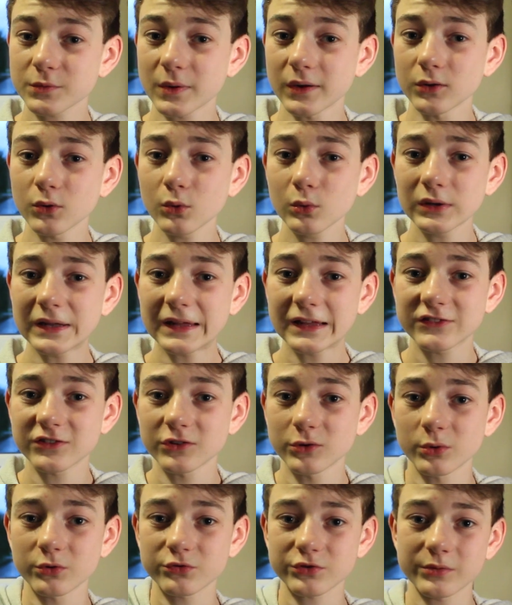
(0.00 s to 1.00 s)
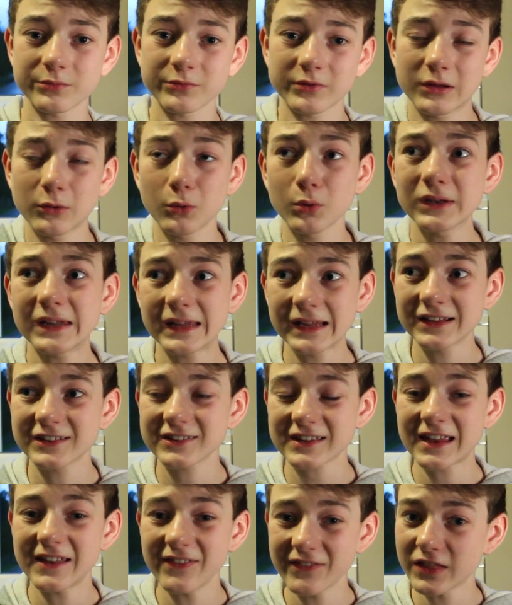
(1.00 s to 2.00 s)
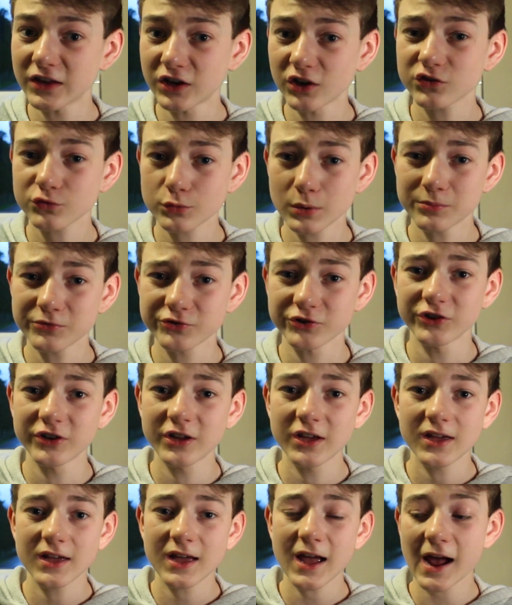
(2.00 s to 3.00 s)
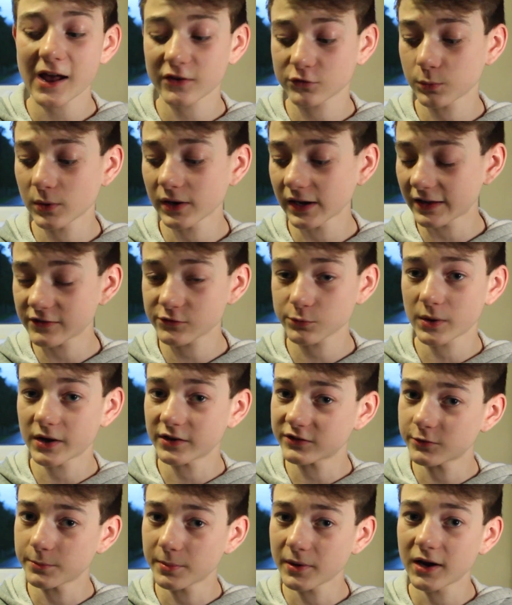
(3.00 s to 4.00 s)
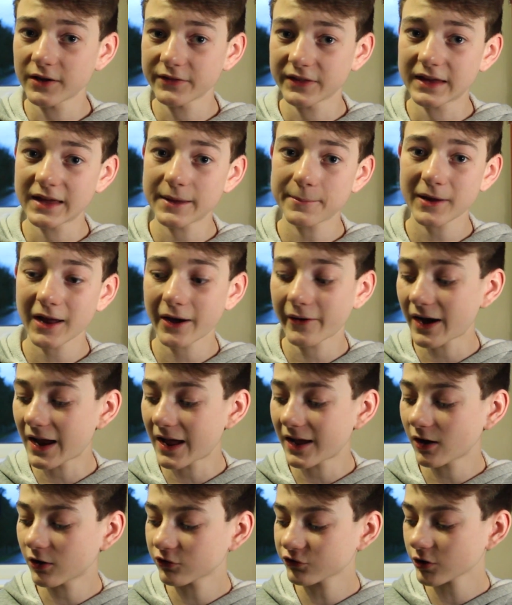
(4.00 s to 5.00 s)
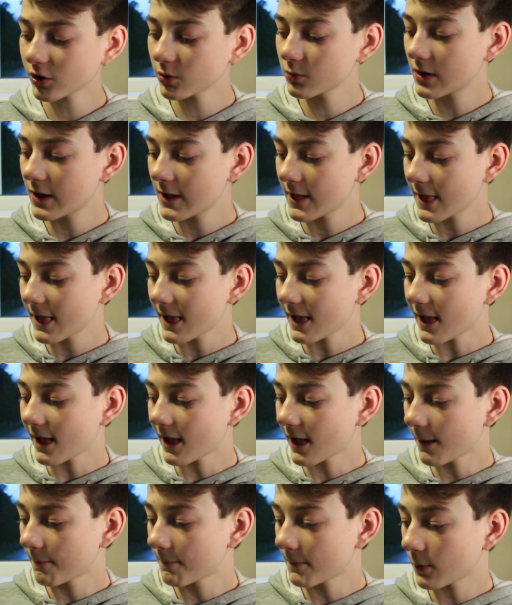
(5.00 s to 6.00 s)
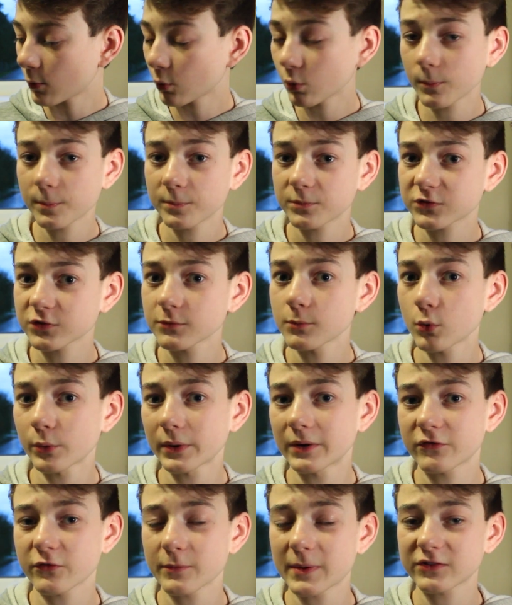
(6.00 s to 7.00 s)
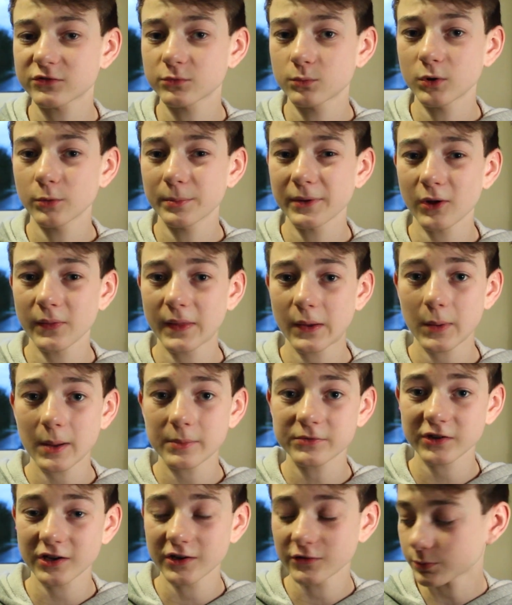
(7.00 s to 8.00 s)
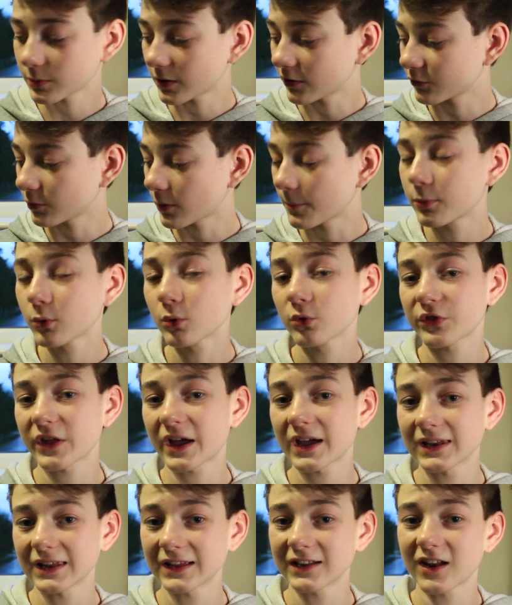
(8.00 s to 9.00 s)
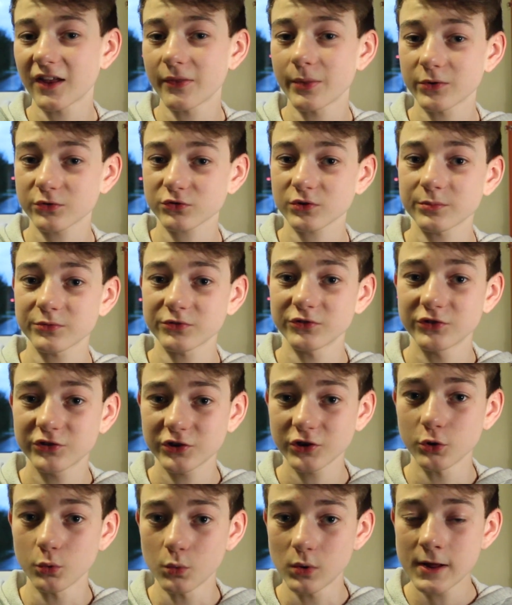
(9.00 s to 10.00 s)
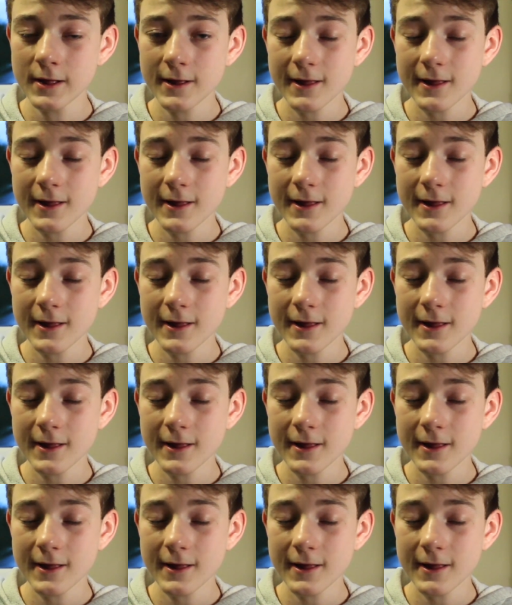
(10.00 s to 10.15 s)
well. All links in the description, as well as way to buy the Parrot AR drone. Some more information will be on their website as well, so I'll put that link in the description too.